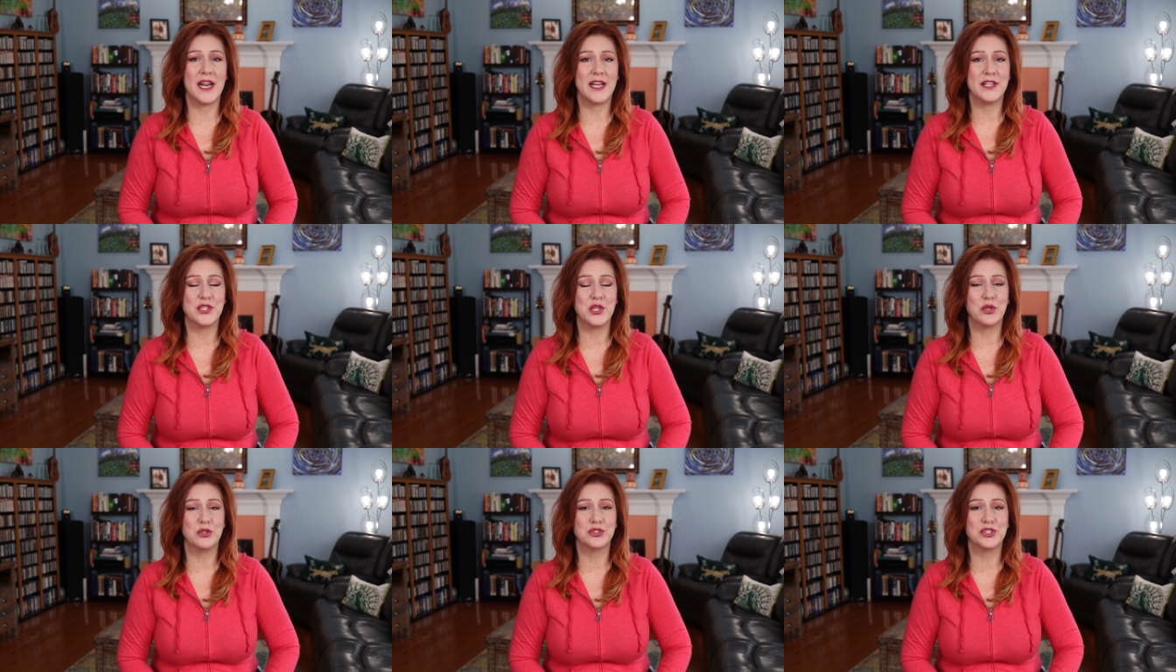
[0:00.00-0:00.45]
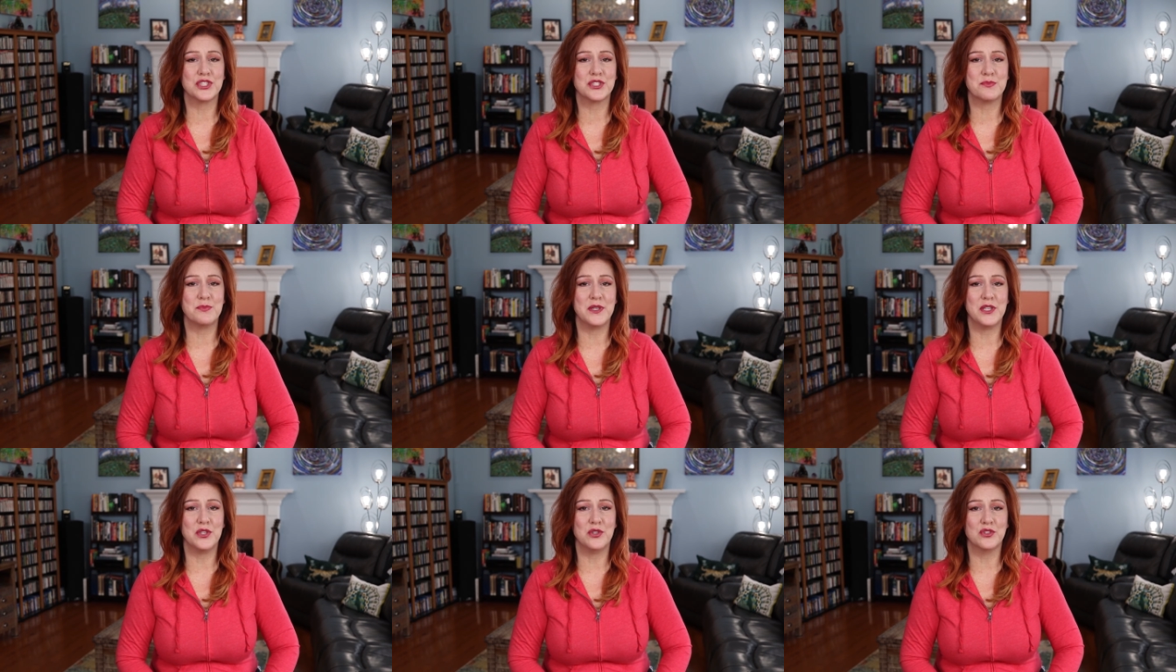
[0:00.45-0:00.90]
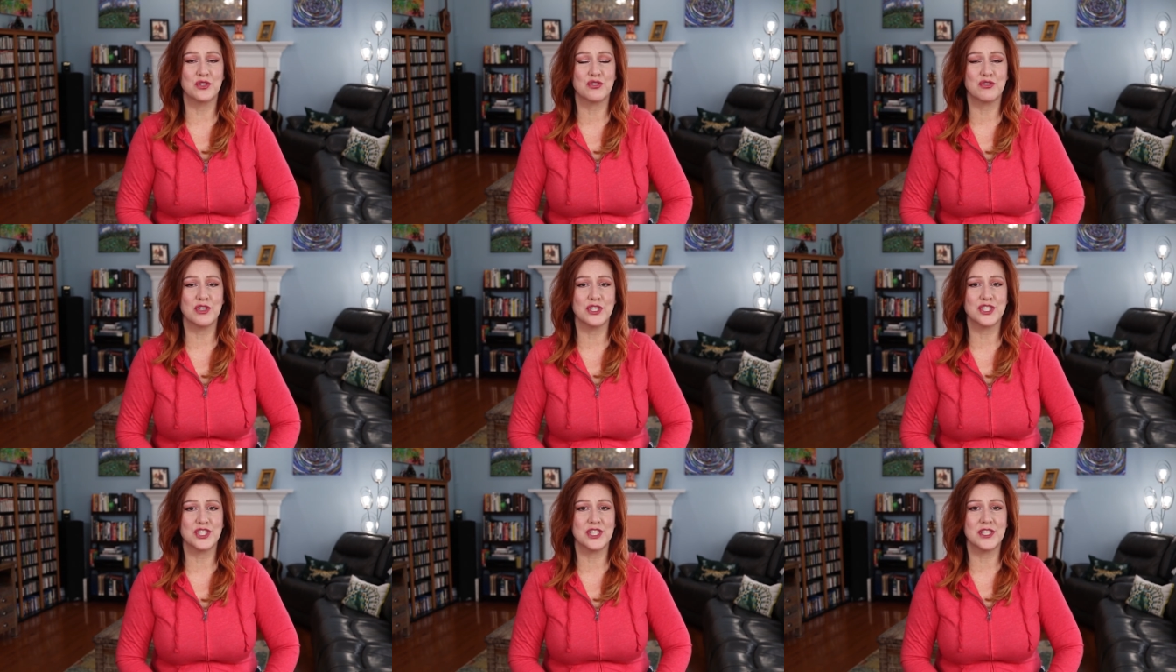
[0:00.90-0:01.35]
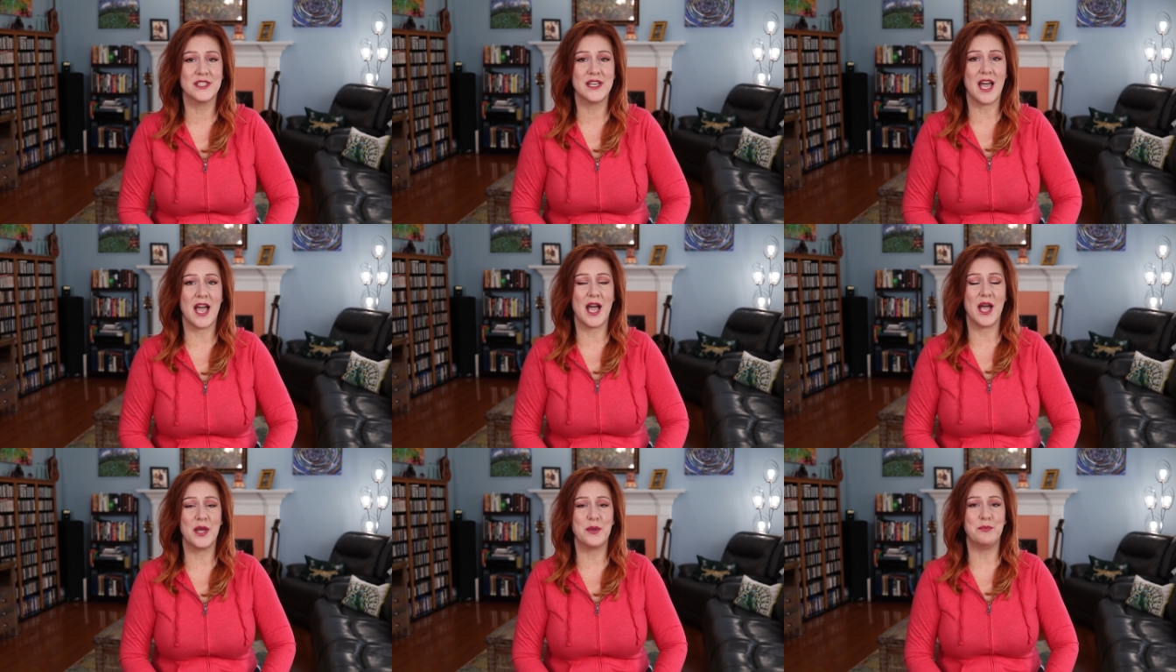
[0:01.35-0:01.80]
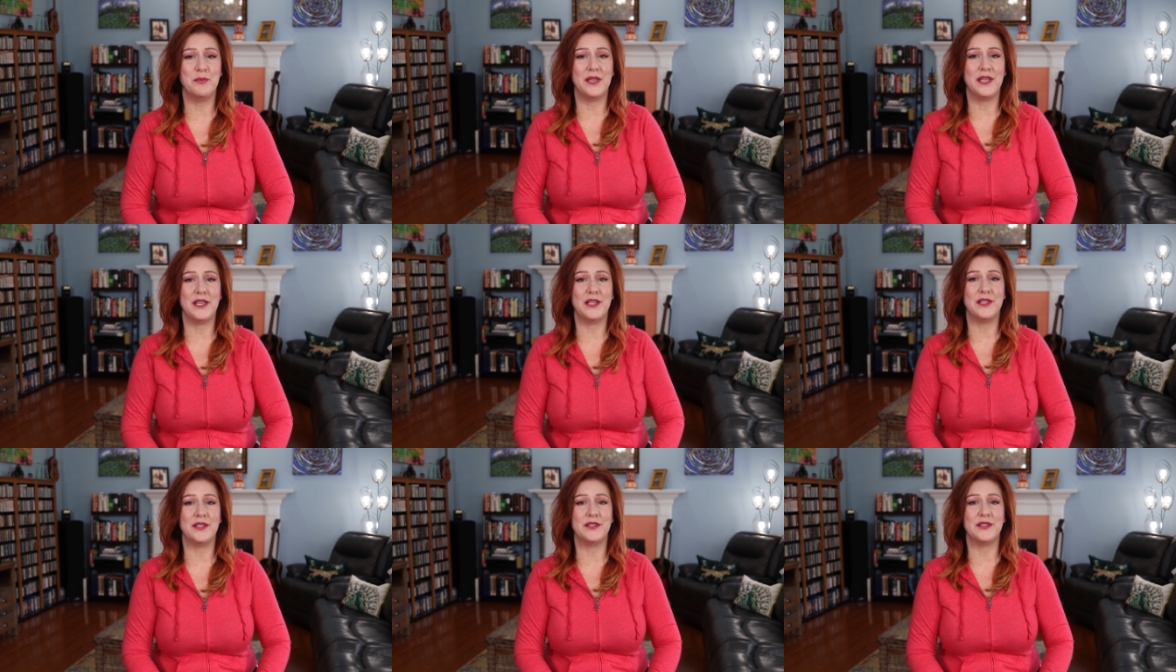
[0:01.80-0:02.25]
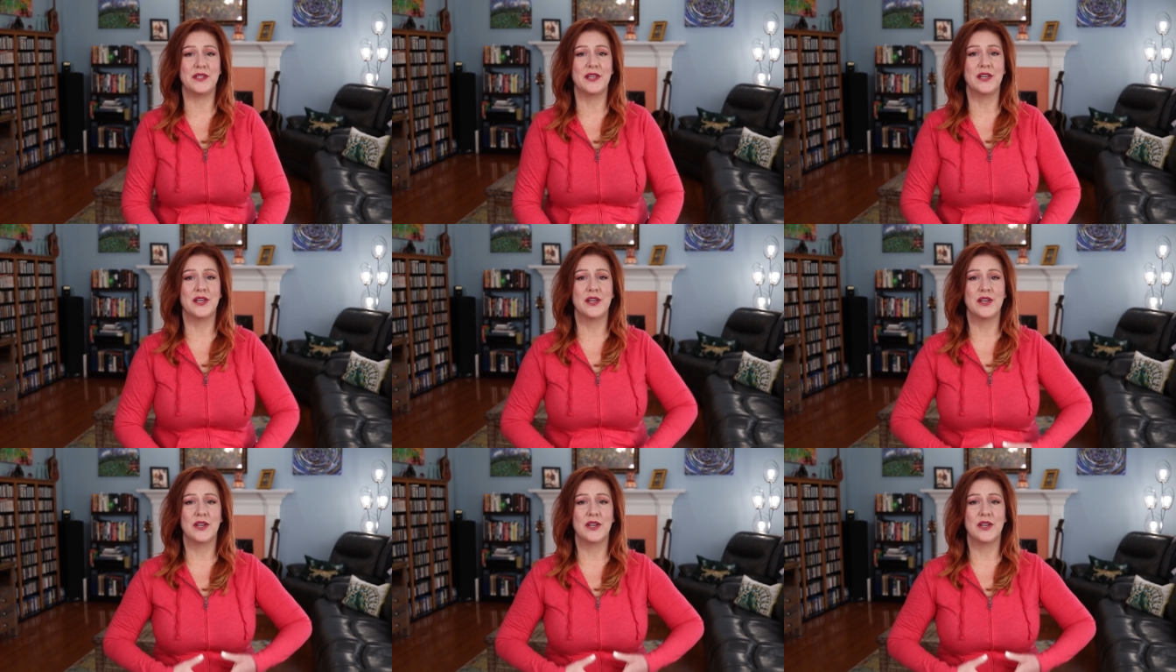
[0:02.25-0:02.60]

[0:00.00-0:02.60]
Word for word: I don't just mean nutrition, I mean